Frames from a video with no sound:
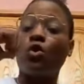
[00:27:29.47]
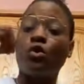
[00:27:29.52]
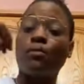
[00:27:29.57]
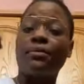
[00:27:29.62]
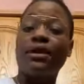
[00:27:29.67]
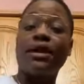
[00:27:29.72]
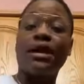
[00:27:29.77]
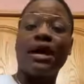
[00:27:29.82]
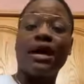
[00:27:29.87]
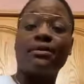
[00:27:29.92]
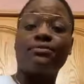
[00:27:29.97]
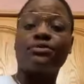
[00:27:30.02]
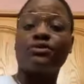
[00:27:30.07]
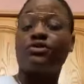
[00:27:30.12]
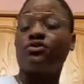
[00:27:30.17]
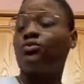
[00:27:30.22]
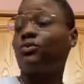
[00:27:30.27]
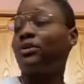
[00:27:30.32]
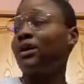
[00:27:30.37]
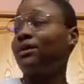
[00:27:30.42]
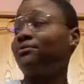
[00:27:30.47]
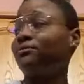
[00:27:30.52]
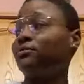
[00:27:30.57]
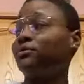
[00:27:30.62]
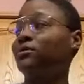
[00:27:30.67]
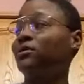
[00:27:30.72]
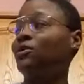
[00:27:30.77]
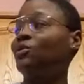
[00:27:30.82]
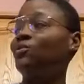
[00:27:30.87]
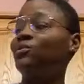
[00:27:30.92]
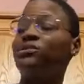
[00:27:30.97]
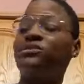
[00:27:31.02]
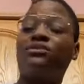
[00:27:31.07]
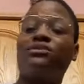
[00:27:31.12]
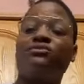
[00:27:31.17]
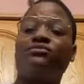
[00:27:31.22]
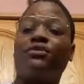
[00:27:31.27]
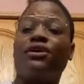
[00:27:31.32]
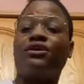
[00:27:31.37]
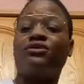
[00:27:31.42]
gourmet options without going
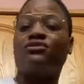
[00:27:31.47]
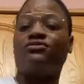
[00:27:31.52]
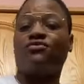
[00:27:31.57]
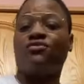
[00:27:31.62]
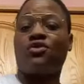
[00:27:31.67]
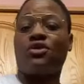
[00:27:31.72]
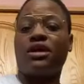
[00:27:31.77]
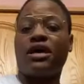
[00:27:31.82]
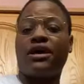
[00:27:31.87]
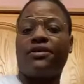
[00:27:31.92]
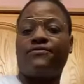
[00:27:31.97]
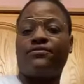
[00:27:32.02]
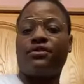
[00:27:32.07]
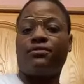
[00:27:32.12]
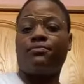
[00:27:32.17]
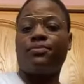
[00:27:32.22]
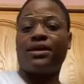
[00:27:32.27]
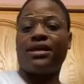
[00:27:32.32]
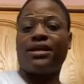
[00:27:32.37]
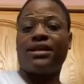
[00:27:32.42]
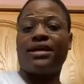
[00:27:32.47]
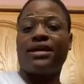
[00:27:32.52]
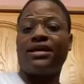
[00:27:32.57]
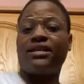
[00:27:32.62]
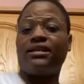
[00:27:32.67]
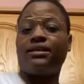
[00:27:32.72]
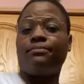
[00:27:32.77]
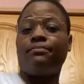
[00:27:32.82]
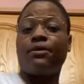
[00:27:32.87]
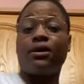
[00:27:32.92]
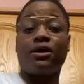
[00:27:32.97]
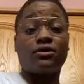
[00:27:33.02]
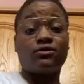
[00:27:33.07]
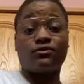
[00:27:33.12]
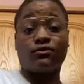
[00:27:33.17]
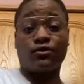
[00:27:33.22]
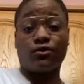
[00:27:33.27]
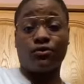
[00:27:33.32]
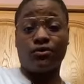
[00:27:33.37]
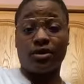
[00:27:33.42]
to the restaurant and having to pay
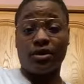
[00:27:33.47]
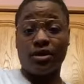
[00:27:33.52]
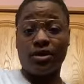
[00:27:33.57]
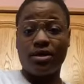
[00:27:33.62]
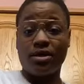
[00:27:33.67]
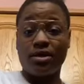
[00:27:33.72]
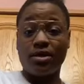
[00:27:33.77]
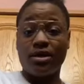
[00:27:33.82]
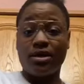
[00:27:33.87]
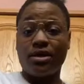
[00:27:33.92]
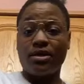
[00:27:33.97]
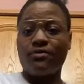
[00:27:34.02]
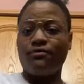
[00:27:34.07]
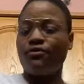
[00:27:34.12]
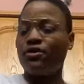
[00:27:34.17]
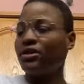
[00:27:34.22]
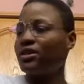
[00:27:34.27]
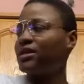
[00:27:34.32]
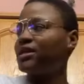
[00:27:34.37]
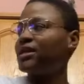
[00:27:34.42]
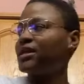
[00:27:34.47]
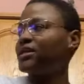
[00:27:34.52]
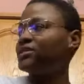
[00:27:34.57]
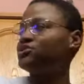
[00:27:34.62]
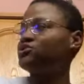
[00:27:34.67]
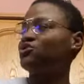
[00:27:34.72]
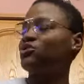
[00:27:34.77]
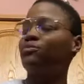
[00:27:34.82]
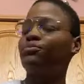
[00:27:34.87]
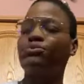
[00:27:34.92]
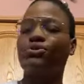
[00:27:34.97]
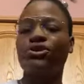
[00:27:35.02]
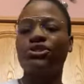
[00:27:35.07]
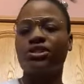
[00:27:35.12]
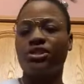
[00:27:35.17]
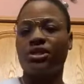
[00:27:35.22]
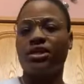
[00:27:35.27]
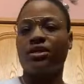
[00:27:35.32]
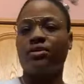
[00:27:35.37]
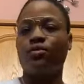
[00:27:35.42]
$90 for it. Really getting to
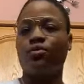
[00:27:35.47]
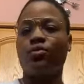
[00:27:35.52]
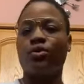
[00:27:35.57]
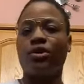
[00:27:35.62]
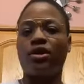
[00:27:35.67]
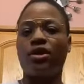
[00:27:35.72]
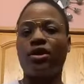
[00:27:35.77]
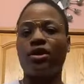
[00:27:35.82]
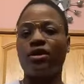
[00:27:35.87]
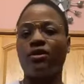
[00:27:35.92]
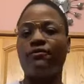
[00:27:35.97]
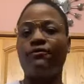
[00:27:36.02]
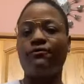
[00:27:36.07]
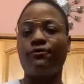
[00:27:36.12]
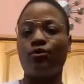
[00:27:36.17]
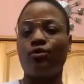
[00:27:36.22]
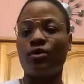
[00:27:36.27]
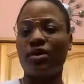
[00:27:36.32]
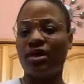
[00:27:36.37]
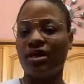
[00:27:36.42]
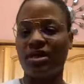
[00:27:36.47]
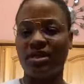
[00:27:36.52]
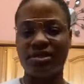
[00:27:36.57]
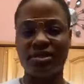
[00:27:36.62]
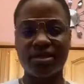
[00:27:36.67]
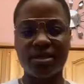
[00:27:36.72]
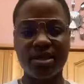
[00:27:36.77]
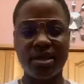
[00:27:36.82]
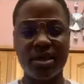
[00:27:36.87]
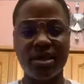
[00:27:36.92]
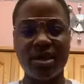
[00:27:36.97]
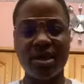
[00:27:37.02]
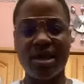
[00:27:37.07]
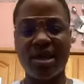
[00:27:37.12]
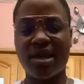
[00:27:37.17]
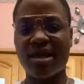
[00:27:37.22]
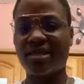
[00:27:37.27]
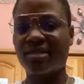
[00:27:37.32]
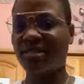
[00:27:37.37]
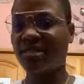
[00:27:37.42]
appreciate what good food is
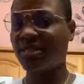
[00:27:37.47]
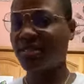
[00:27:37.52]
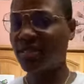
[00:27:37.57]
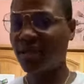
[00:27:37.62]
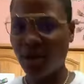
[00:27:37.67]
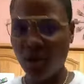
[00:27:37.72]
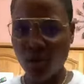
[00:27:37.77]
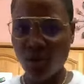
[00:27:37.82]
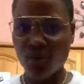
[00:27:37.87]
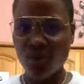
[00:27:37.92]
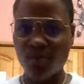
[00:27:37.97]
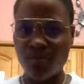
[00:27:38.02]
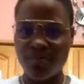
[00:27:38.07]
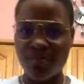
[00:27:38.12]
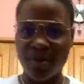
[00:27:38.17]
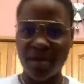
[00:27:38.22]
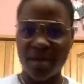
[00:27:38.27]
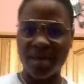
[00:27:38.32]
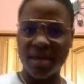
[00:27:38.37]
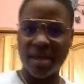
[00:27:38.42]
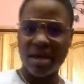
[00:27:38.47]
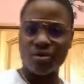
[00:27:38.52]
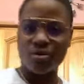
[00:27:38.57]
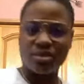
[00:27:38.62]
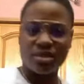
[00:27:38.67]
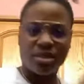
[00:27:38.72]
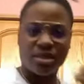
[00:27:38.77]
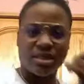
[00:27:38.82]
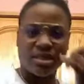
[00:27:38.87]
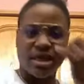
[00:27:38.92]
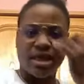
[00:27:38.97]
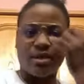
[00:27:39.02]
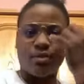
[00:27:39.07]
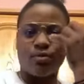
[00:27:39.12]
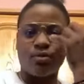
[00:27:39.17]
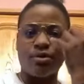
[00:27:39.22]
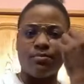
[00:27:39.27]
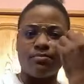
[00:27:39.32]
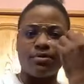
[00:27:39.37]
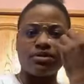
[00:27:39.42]
and still being healthy.
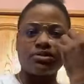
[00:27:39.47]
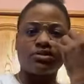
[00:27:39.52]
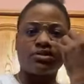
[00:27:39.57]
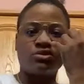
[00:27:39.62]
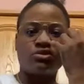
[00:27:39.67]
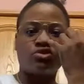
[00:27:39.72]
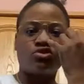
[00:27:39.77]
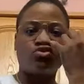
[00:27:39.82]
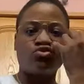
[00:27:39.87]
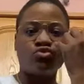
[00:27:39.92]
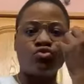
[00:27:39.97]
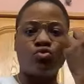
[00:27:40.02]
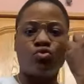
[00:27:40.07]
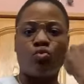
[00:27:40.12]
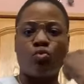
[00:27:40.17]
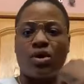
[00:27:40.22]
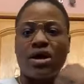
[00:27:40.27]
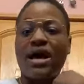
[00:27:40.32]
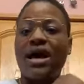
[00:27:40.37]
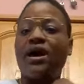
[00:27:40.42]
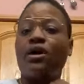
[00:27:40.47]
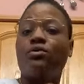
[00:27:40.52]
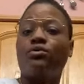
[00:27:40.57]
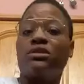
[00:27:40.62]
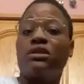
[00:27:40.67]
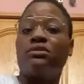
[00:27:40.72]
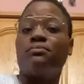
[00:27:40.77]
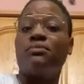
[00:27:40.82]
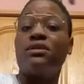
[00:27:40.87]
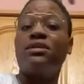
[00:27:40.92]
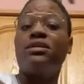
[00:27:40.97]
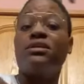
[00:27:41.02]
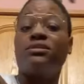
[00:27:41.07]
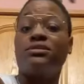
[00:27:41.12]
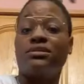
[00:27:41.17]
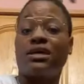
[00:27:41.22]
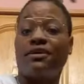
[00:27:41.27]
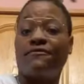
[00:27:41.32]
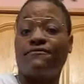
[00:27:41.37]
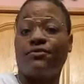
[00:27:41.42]
Like, we misconstrue what healthy
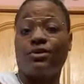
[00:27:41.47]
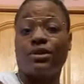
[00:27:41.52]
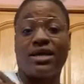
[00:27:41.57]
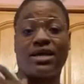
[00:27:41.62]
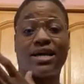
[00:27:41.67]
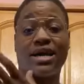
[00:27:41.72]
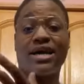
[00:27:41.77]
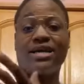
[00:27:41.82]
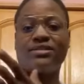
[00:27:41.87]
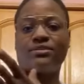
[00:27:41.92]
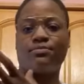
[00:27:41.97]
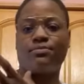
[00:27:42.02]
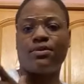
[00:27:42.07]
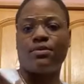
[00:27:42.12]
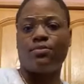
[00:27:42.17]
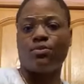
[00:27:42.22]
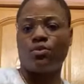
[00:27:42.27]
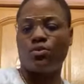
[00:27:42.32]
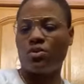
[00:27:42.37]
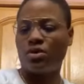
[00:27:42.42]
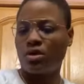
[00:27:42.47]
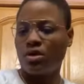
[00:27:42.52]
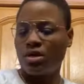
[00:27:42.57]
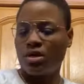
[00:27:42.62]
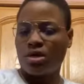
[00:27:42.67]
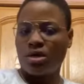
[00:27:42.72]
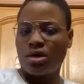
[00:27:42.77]
means. I feel like as a people,